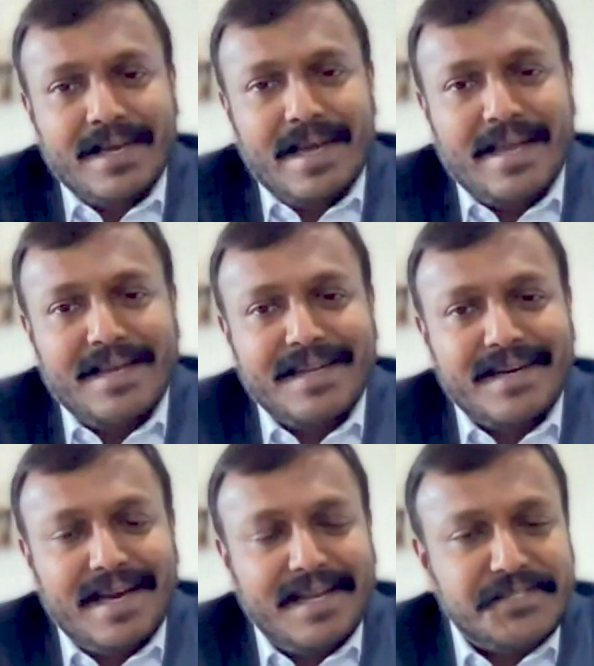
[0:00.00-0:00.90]
And
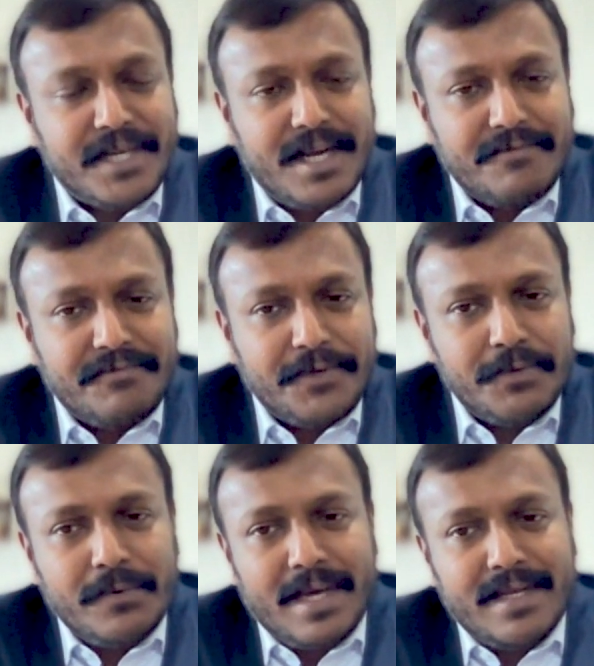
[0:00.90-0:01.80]
Chirag, for
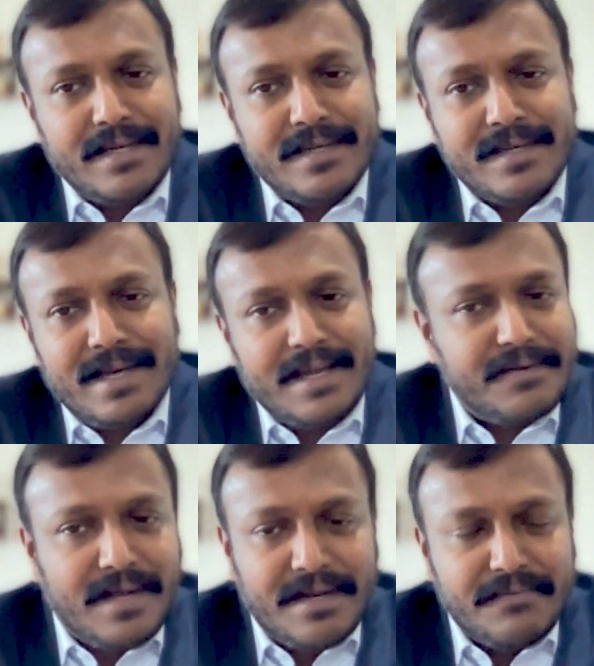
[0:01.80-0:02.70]
you,
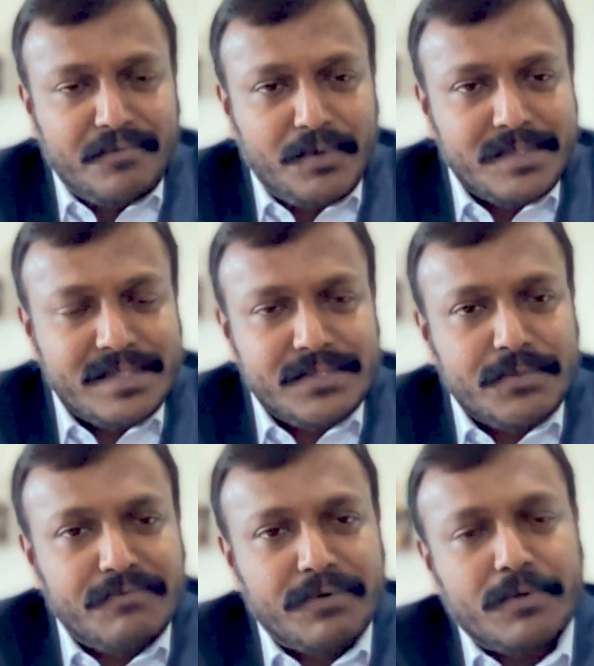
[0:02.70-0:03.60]
and what is in
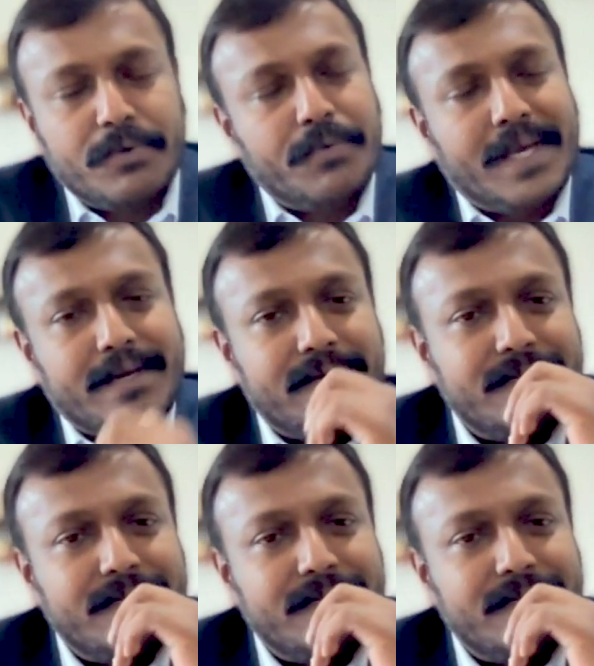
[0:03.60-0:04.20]
store for GoKwik?